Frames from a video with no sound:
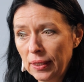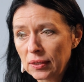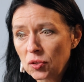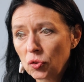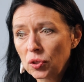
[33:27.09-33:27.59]

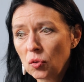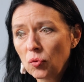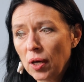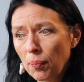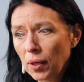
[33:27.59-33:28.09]
It's not
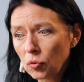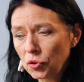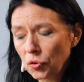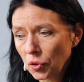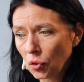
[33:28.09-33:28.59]
only
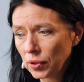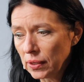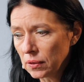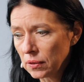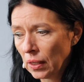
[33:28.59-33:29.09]
about
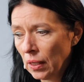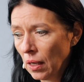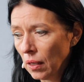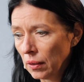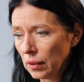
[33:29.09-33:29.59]
this
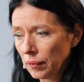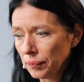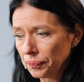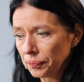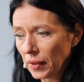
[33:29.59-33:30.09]

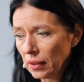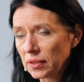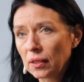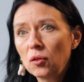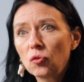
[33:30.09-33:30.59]

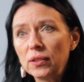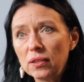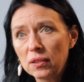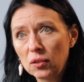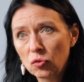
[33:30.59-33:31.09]

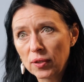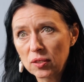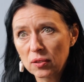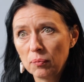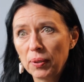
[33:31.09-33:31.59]
security
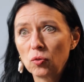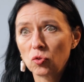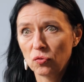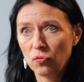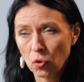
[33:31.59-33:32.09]
situation
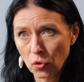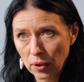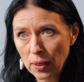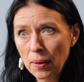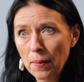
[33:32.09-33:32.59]
because of war,
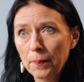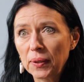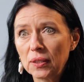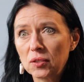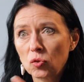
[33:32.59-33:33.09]

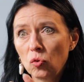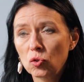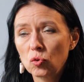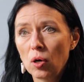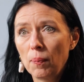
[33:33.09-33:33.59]
but it's
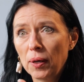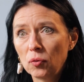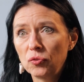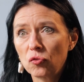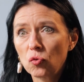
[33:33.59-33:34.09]
also
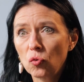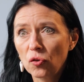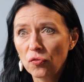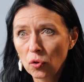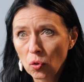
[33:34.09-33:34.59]
about the
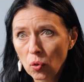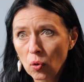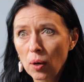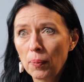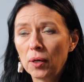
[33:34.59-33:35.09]
rule of
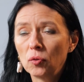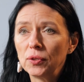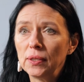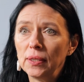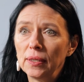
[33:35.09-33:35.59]
law,
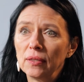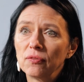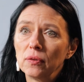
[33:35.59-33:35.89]
about the